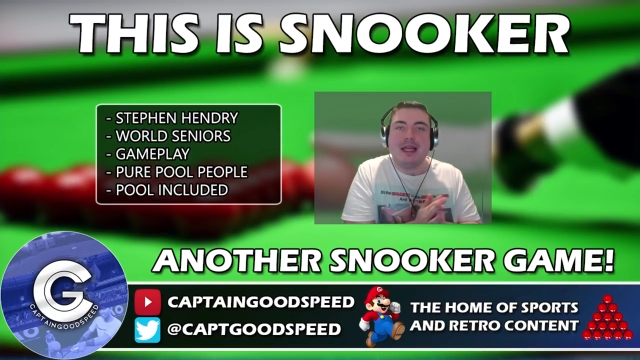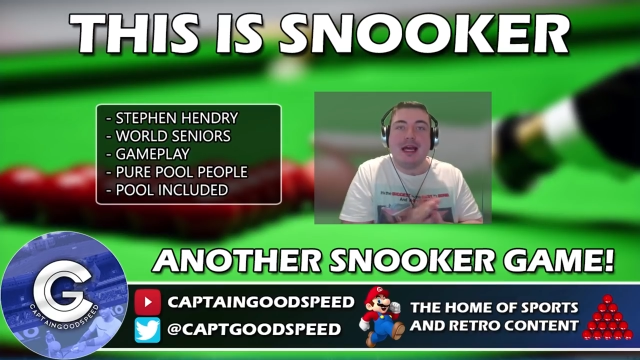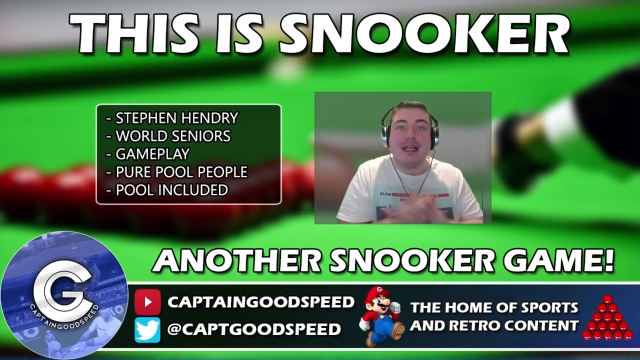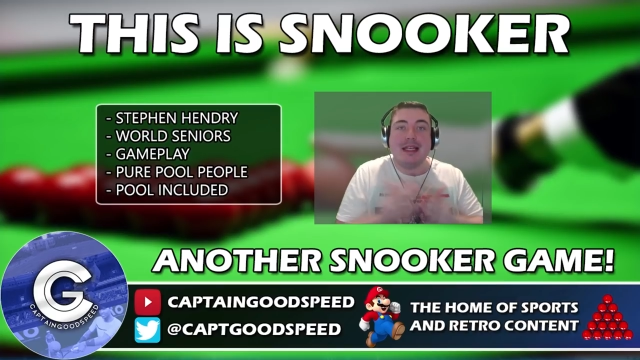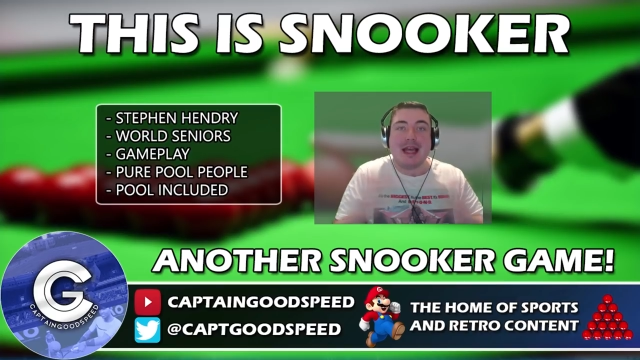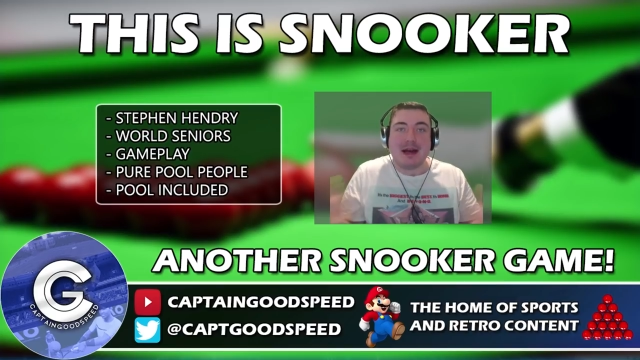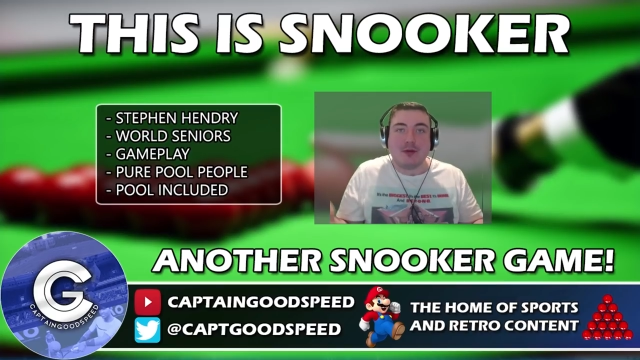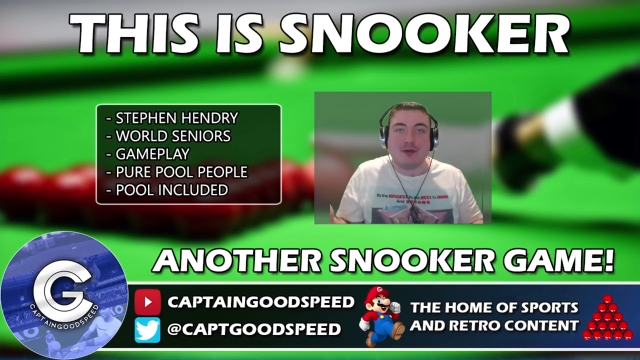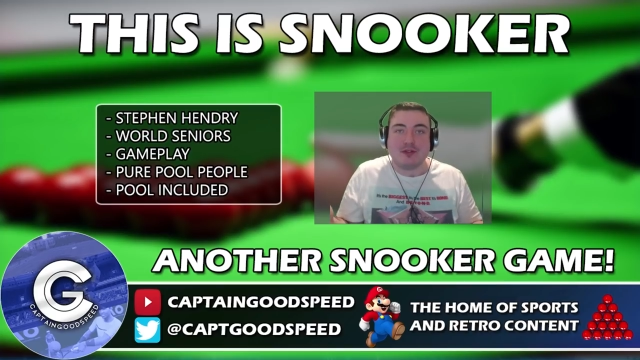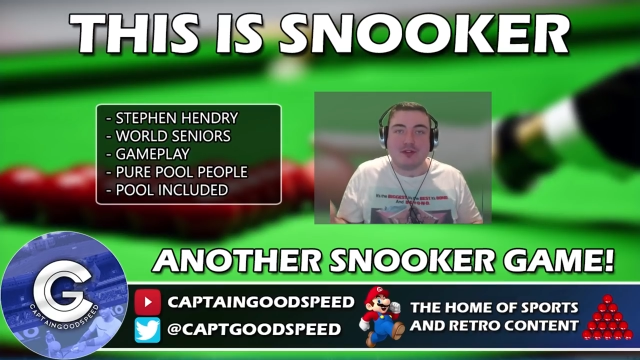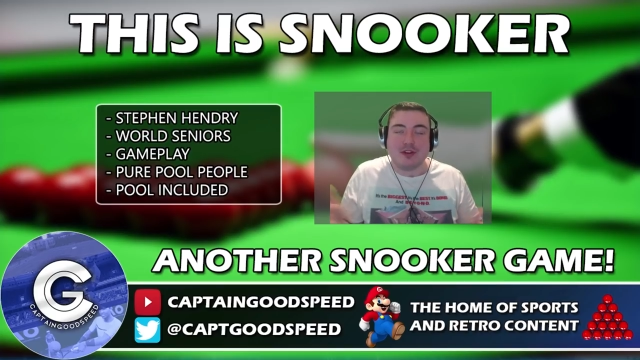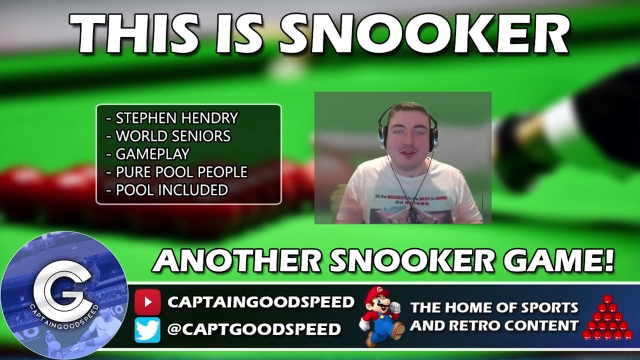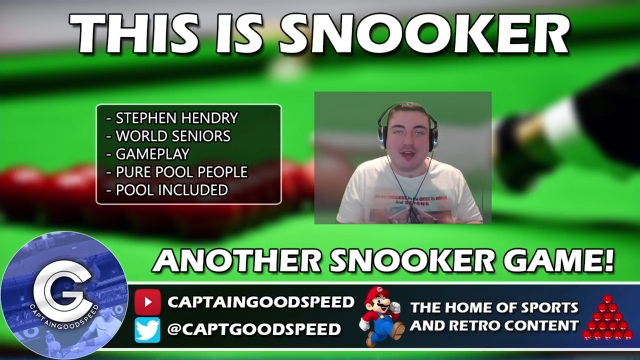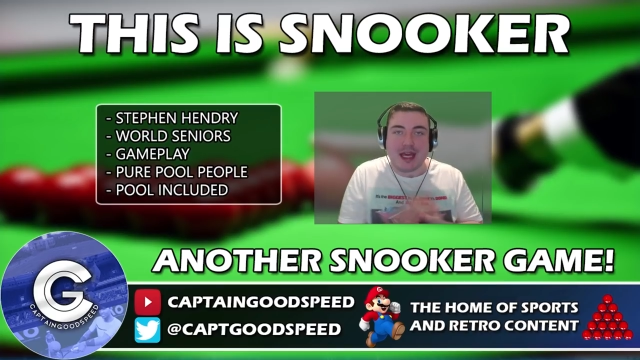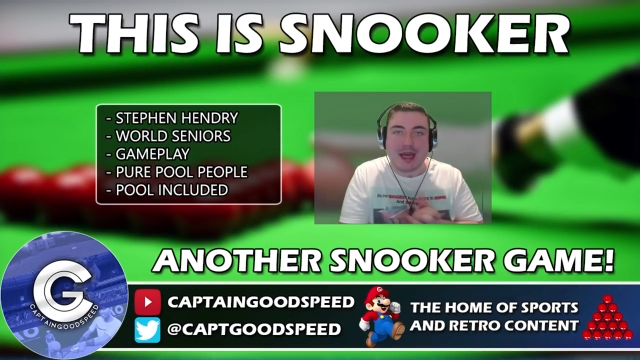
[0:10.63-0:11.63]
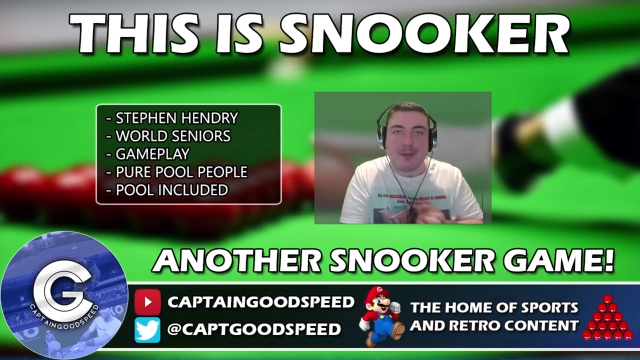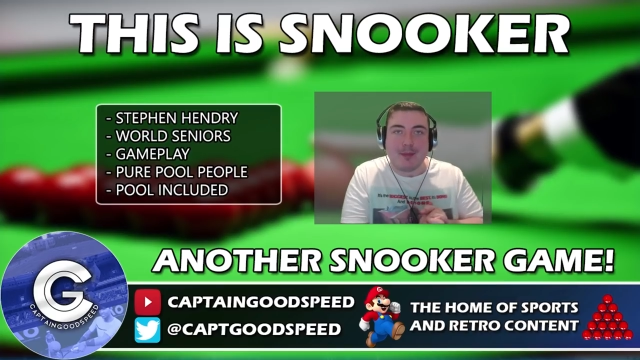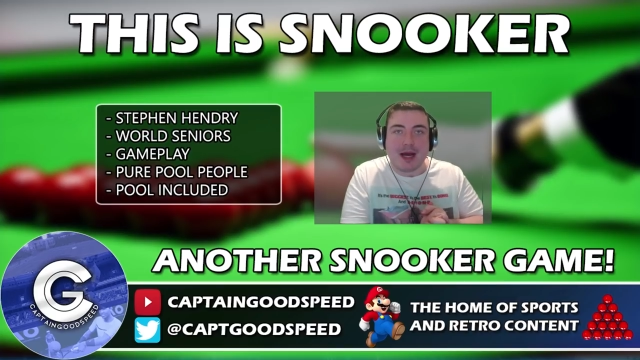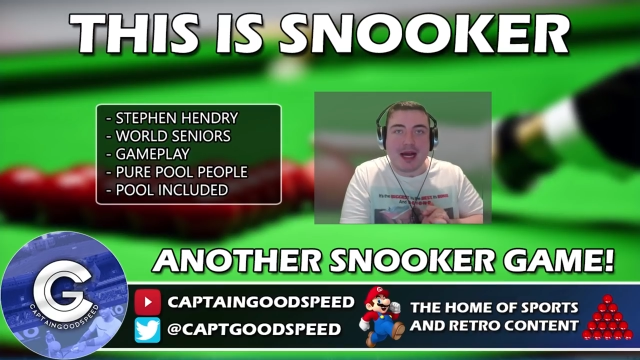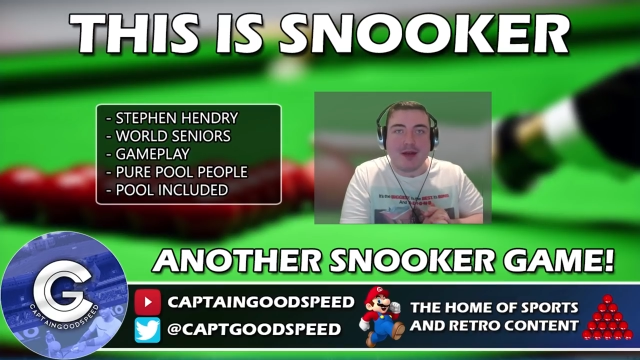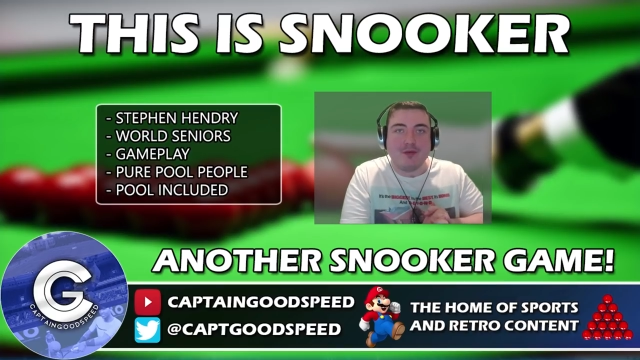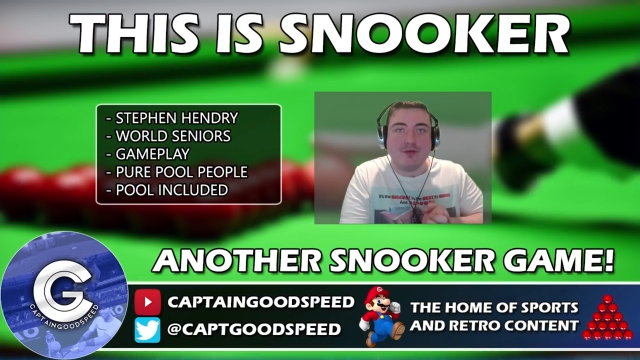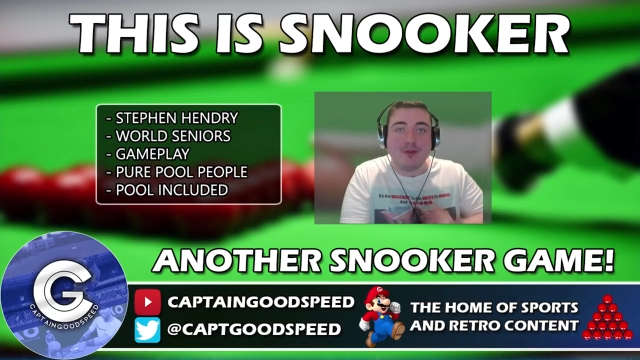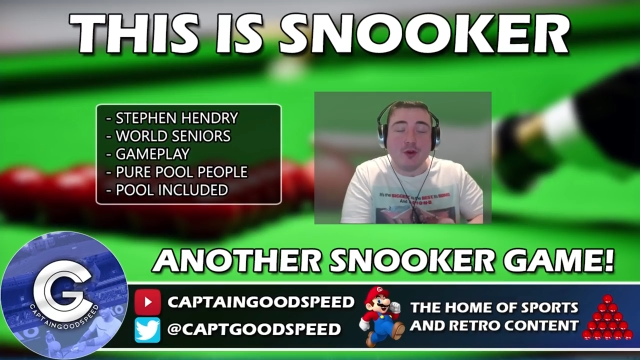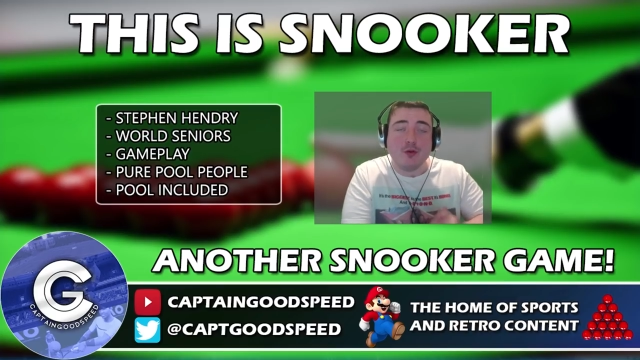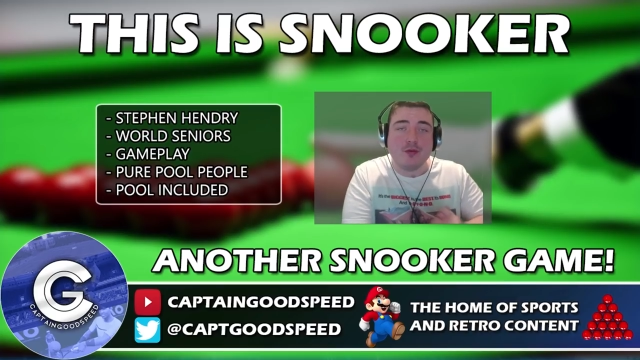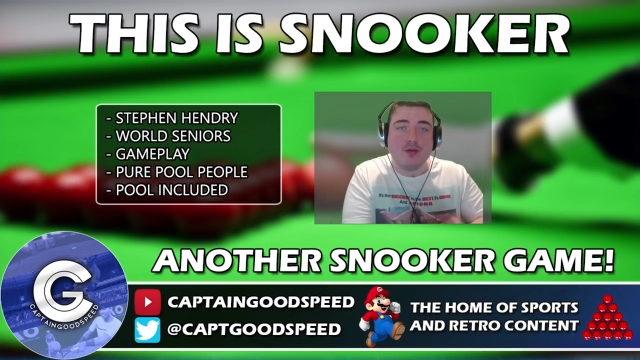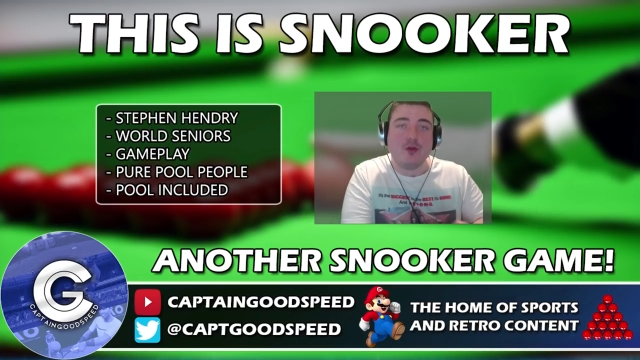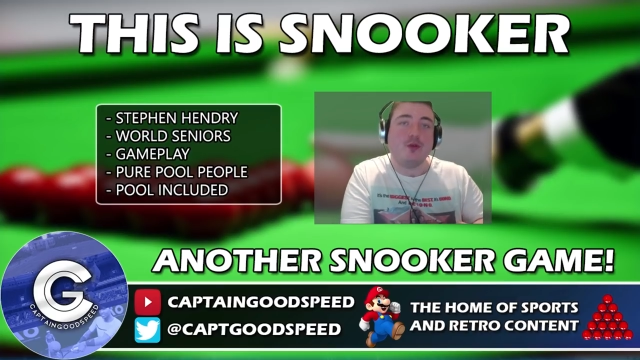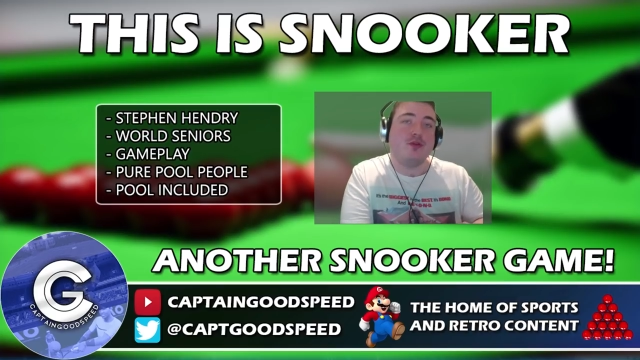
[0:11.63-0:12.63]
announced today by
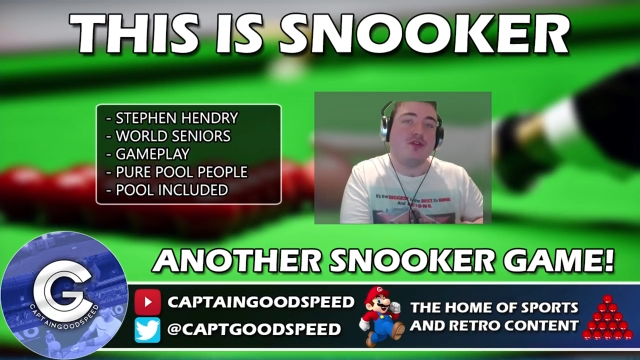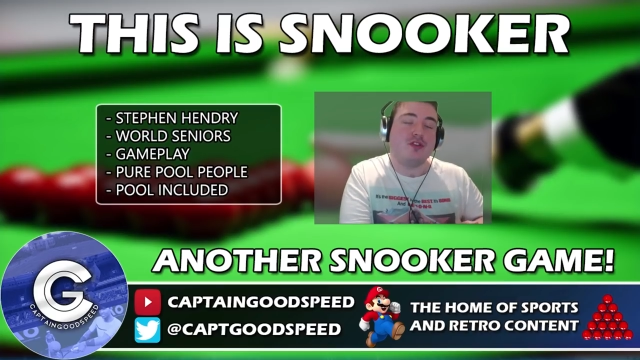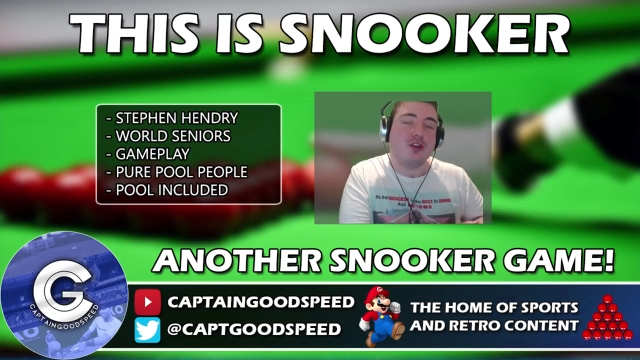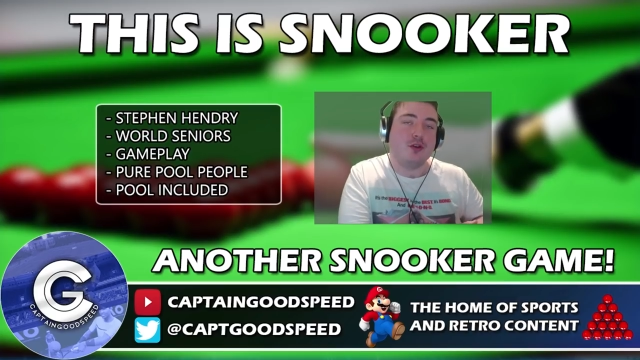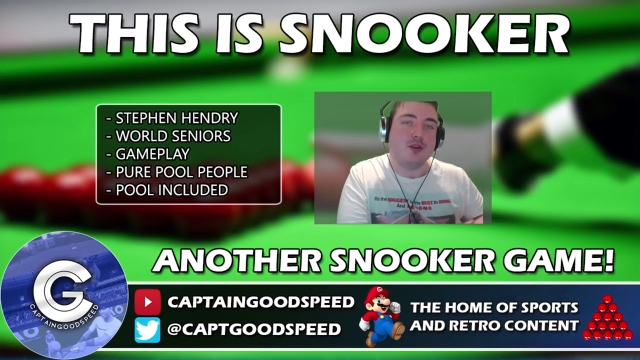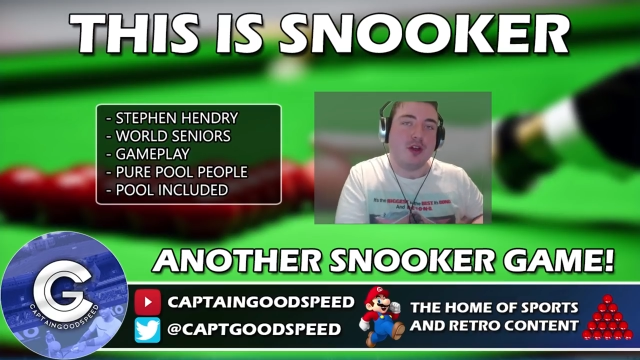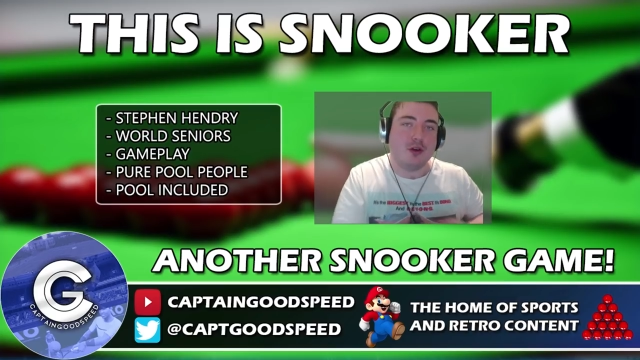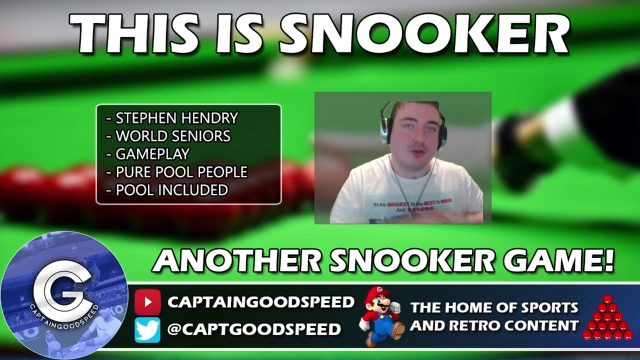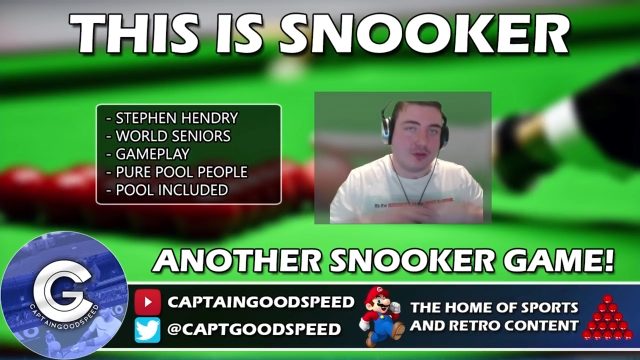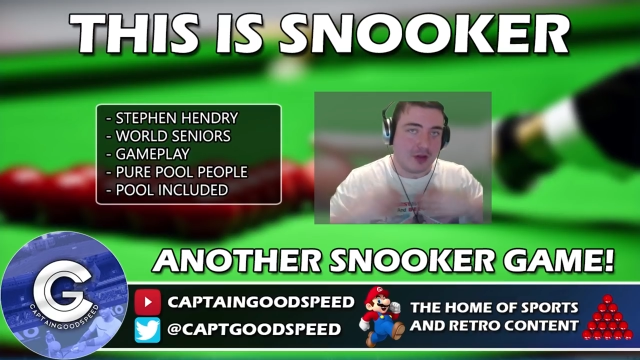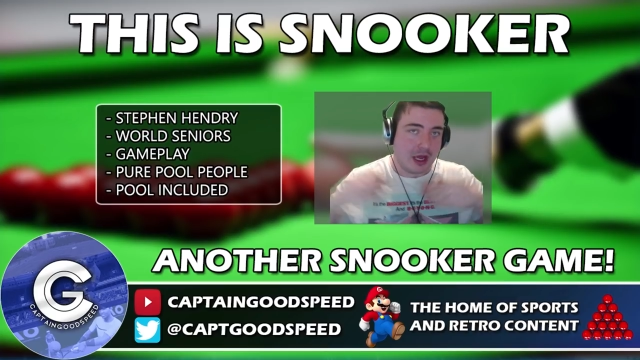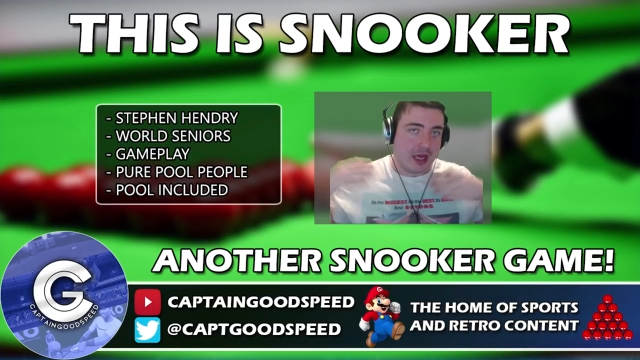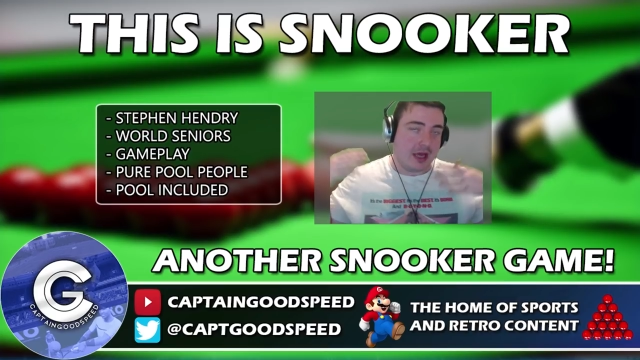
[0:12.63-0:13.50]
VooFoo Studios,